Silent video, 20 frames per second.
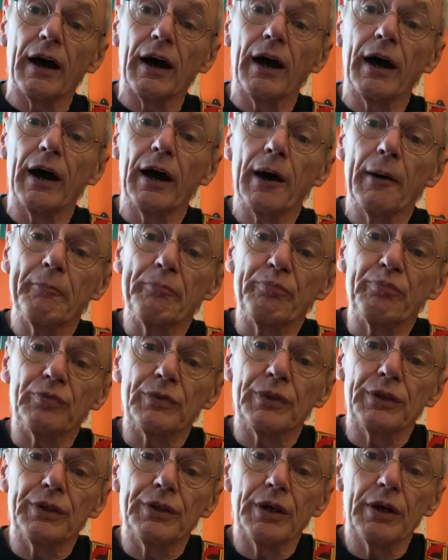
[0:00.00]
um,
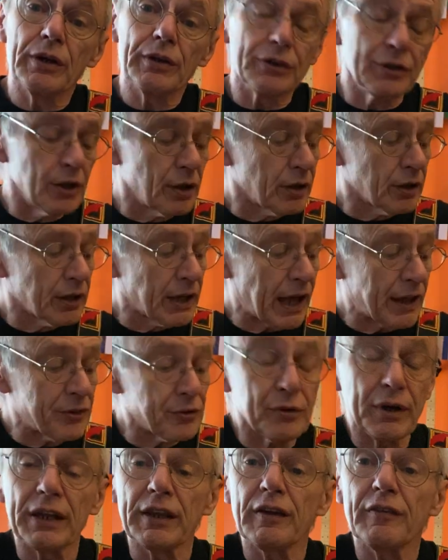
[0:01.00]
you're, you're
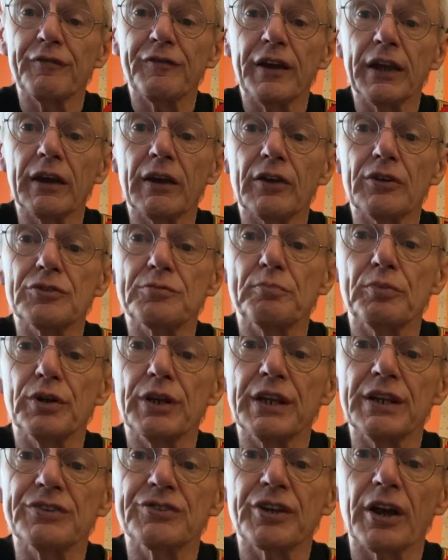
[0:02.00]
gathering your fingers
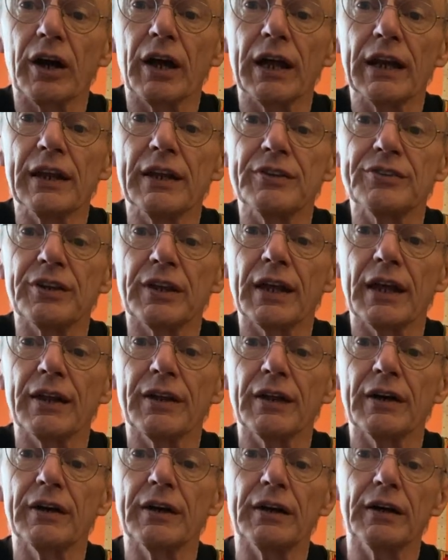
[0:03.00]
pretty tightly
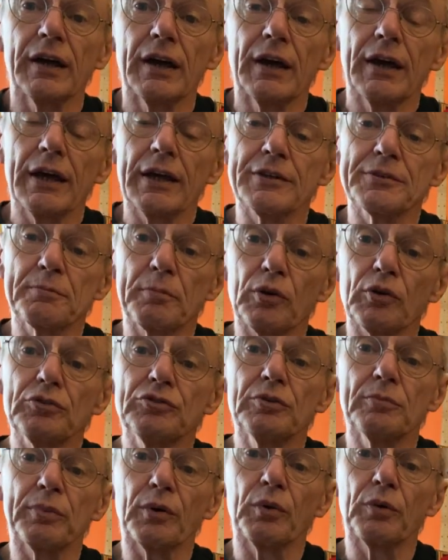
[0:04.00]
together, it's
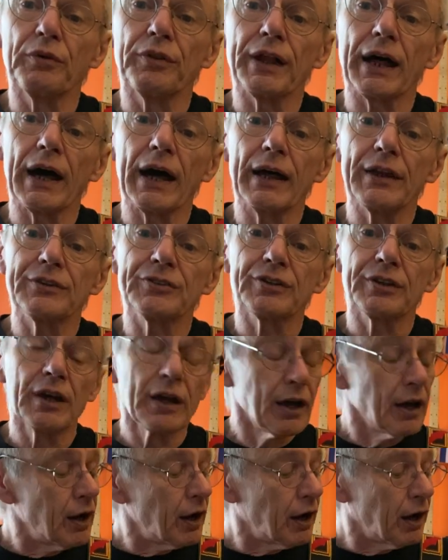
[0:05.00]
possible that
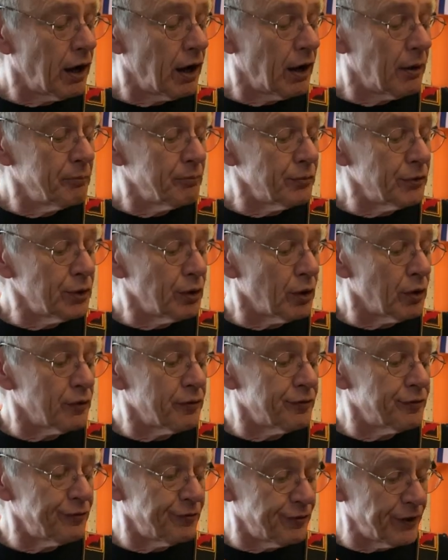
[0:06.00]
um, your
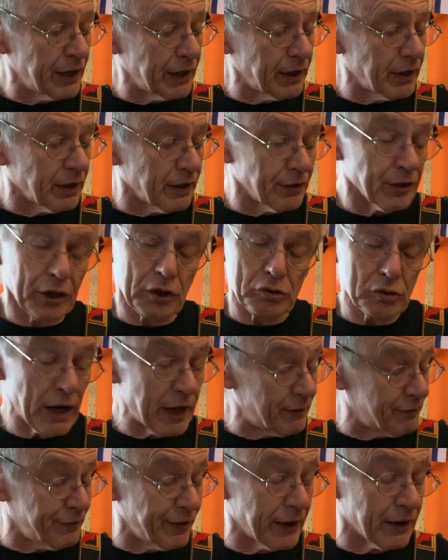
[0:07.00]
finger, the
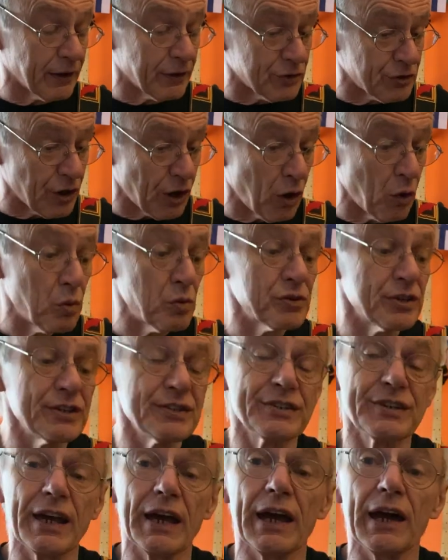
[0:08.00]
correct finger's
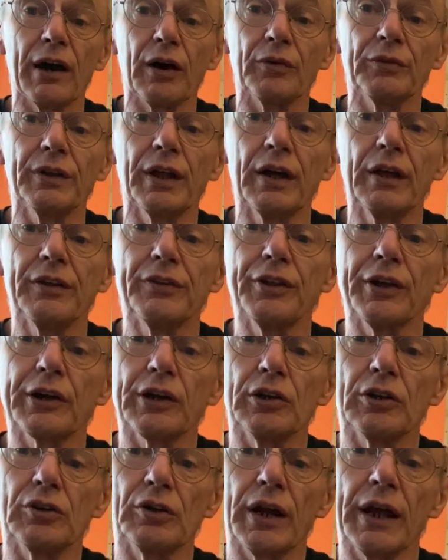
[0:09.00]
holding down the
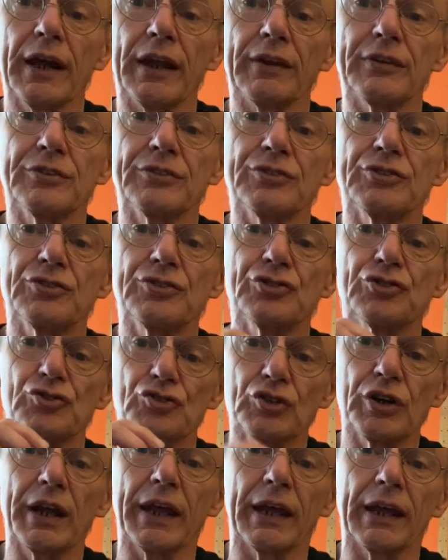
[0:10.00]
correct
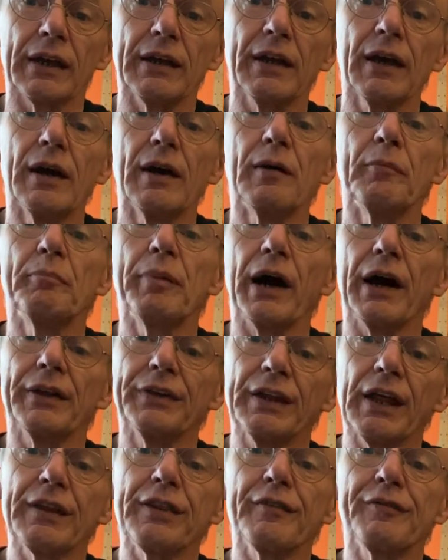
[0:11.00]
string, but
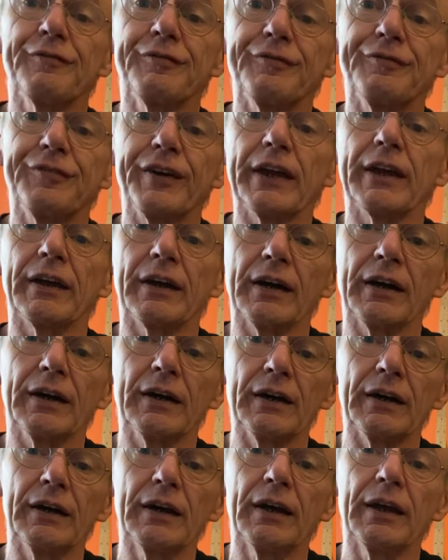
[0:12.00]
another
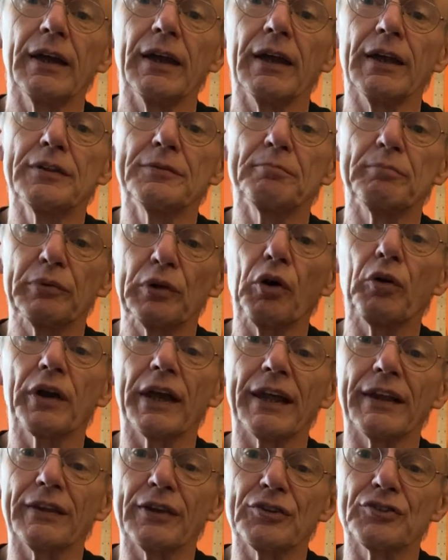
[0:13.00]
finger is
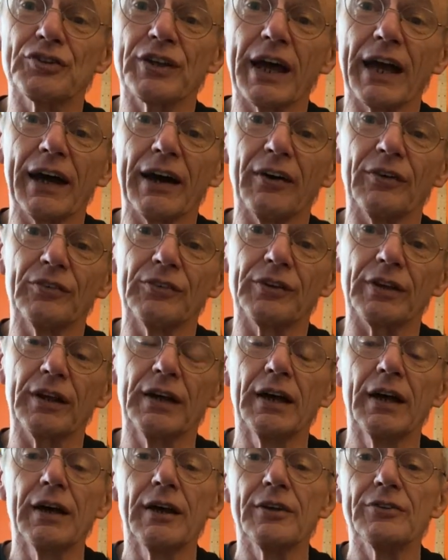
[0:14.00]
blocking the sound.
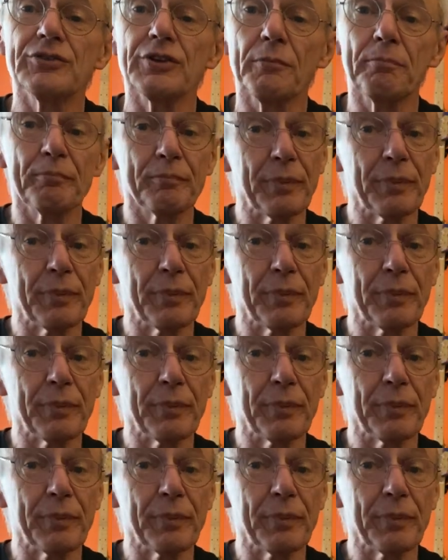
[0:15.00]
So